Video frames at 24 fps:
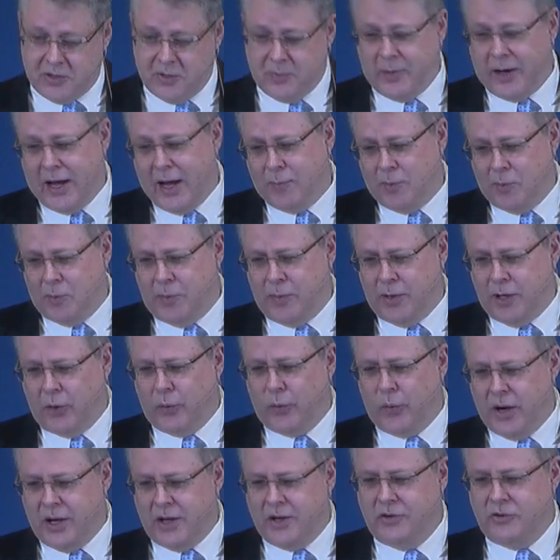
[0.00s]
of the Bible being
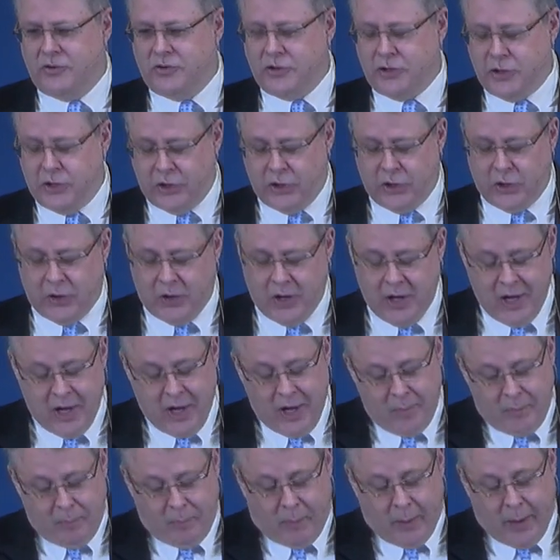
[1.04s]
written to,
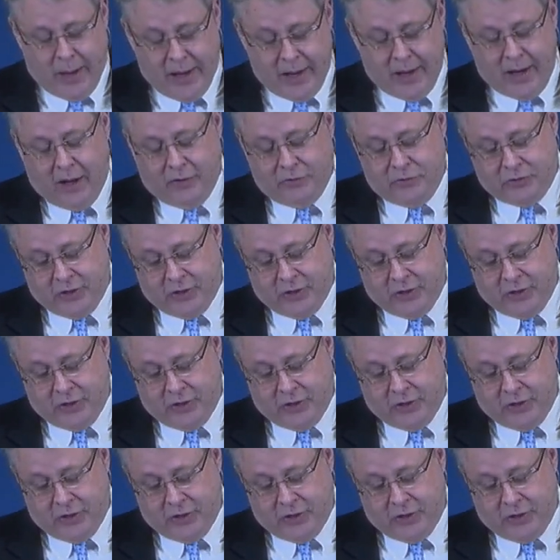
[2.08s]
but